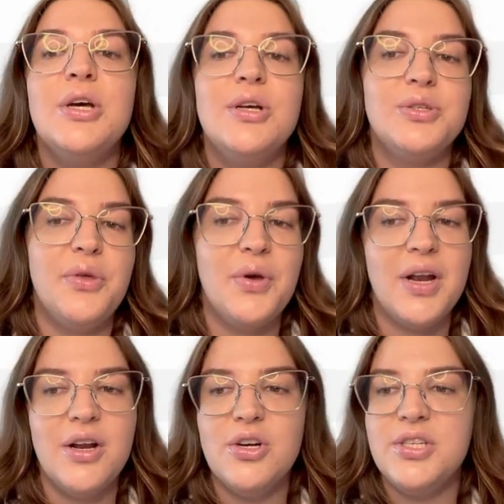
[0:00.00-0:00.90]
so that you can
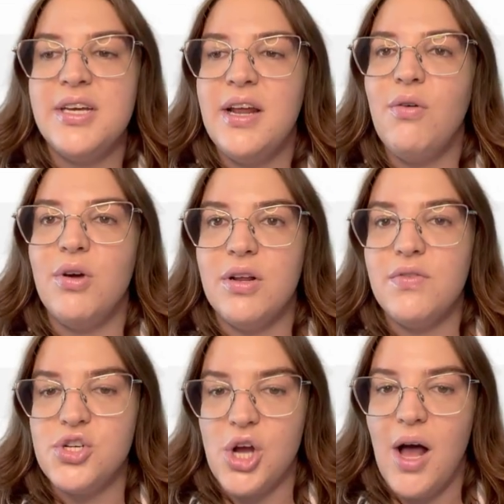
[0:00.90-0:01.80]
understand how good of
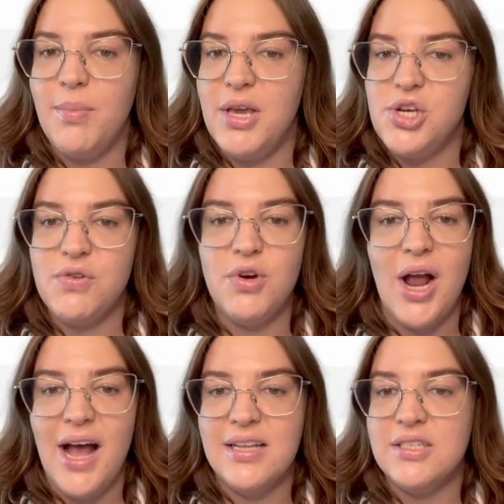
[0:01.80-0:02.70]
a job each of your
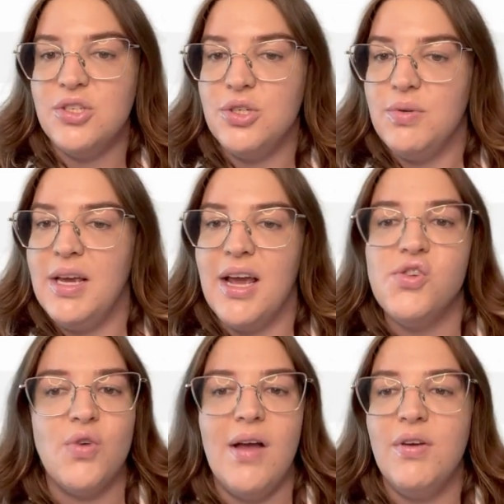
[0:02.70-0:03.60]
ads is doing at
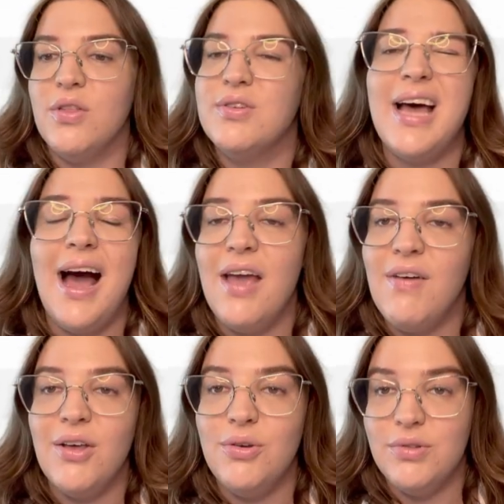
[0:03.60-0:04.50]
driving those high
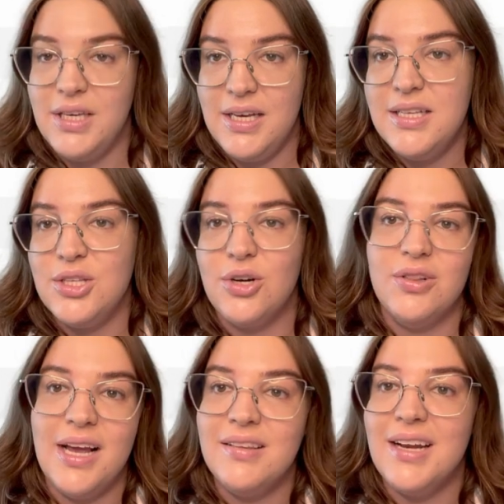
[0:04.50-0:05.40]
value leads that are
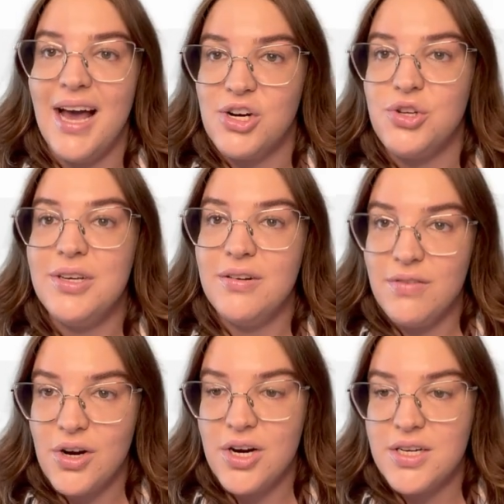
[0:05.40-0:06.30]
likely to actually
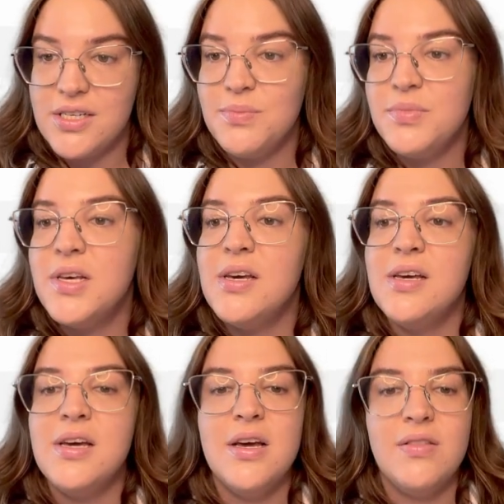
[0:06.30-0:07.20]
convert.
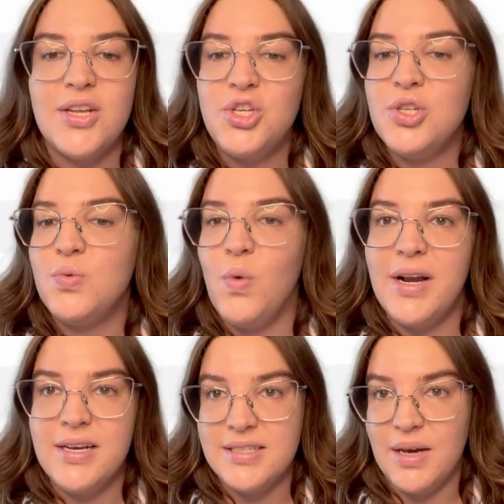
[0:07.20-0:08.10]
That's just one
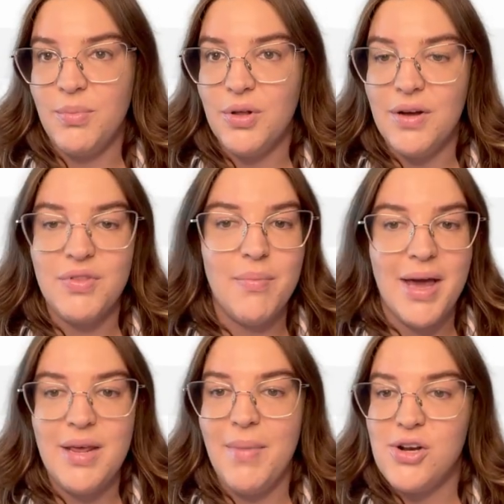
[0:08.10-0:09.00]
example of the
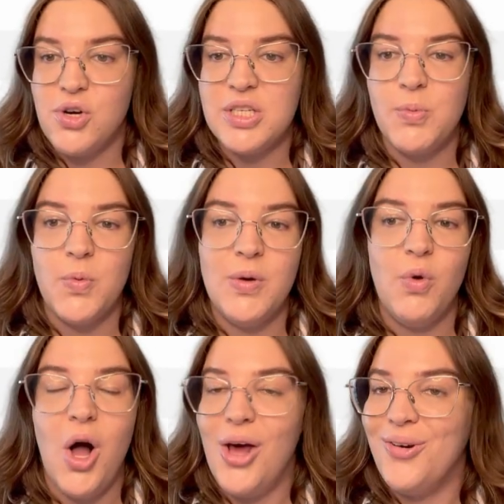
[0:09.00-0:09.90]
many metrics Marin will
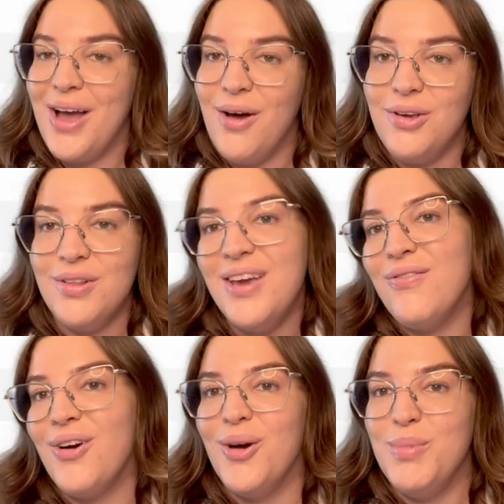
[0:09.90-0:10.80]
auto-calculate
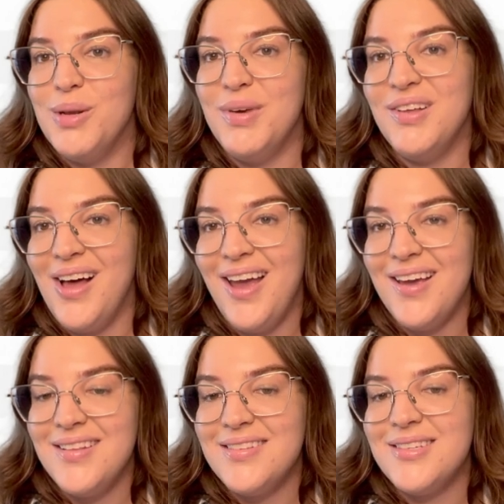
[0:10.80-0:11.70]
for our B2B
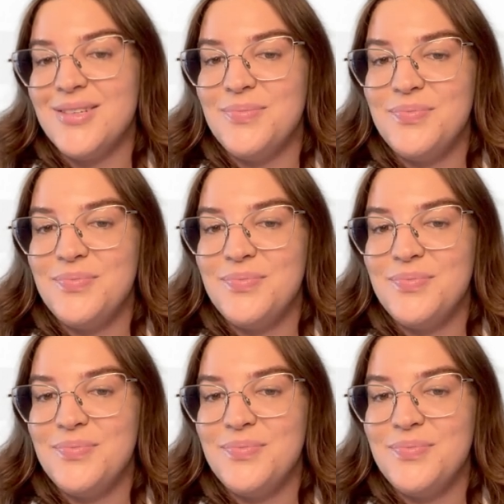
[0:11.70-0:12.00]
clients.